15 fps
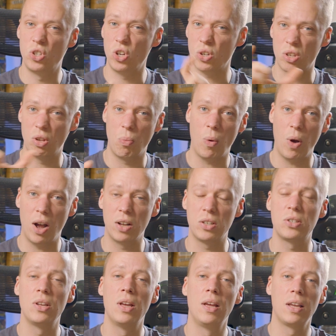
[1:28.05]
just the
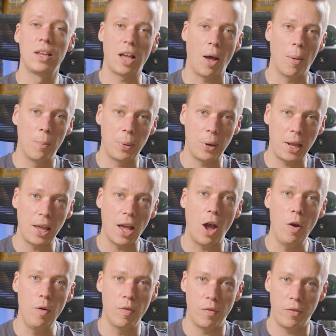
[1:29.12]
words company
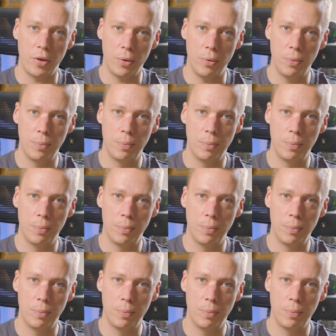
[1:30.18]
overview.